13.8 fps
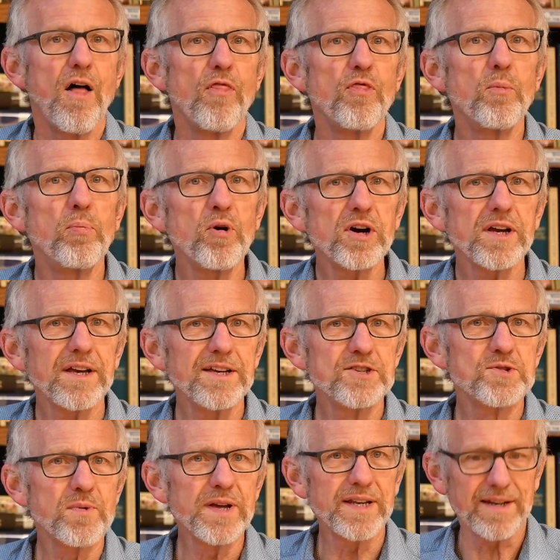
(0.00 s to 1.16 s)
The book is
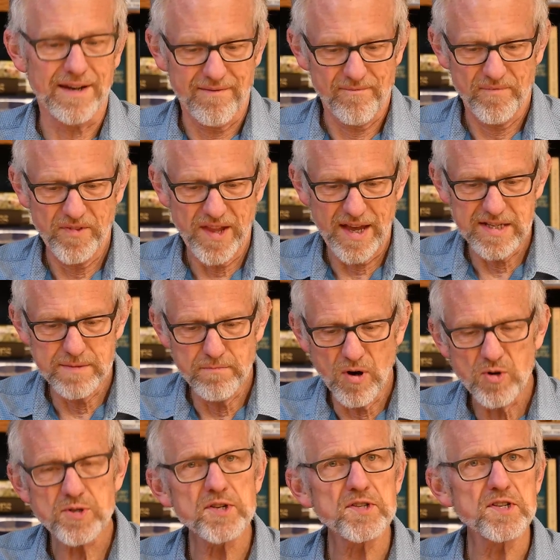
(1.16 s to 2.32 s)
written as
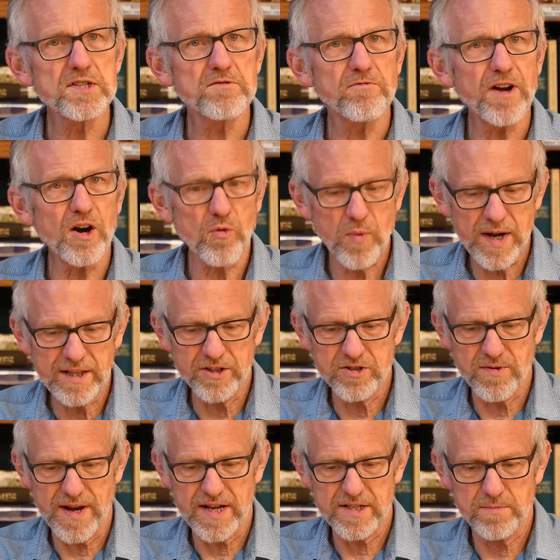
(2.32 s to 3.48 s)
Moses' farewell
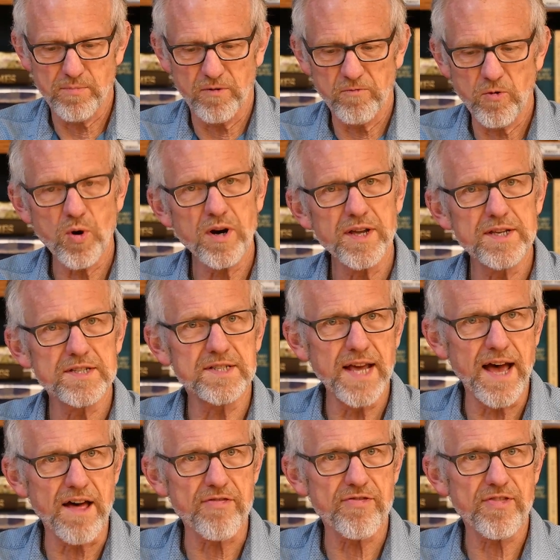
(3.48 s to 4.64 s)
address before his
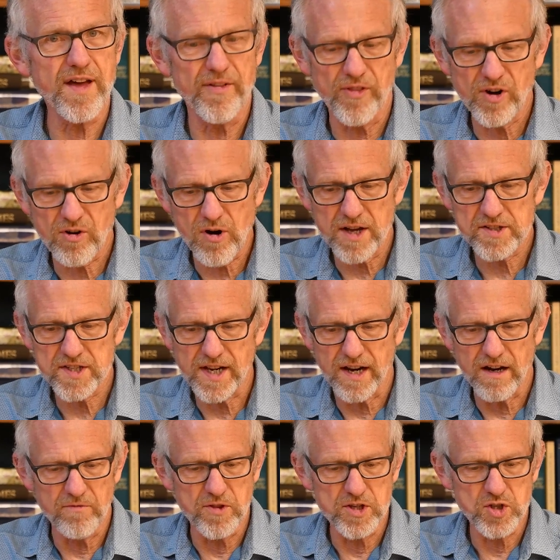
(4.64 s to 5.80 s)
death and the crossing
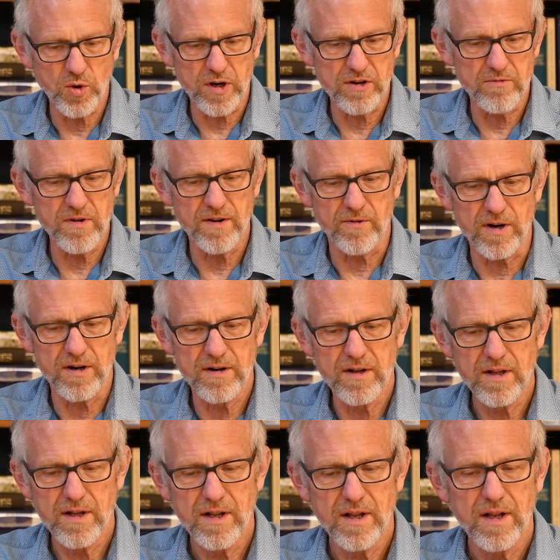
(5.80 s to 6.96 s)
of the Jordan River.
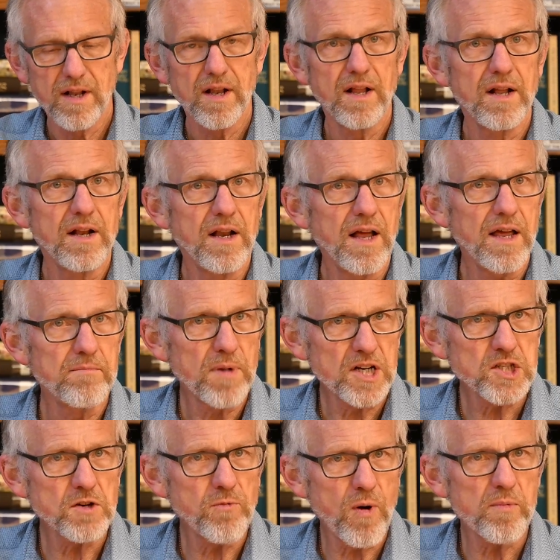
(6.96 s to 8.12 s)
And much
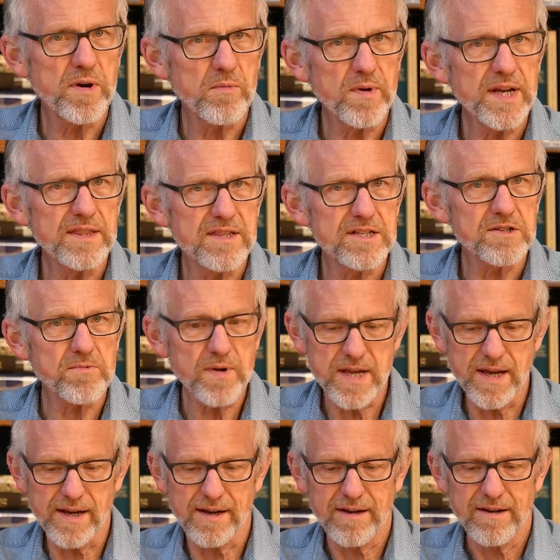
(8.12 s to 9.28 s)
of what we read this
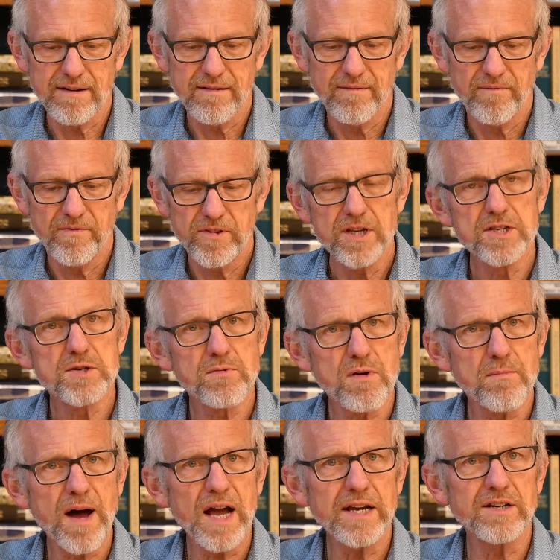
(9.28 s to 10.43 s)
week is a
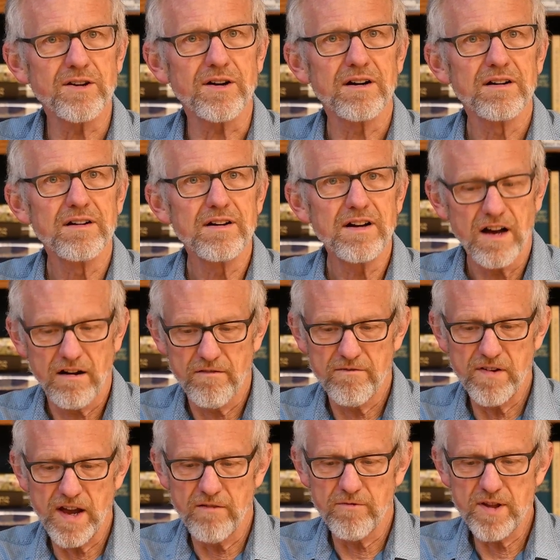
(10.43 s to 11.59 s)
reminder of
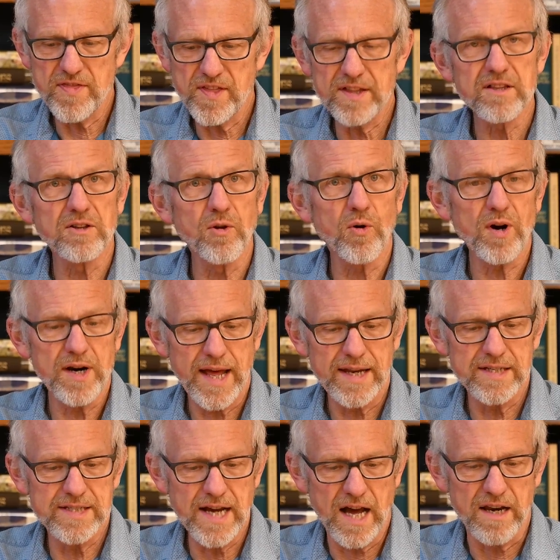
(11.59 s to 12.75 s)
everything the Lord
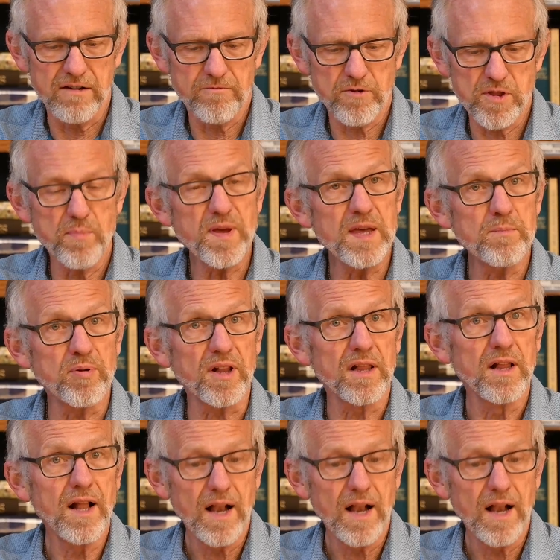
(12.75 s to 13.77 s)
had done for the people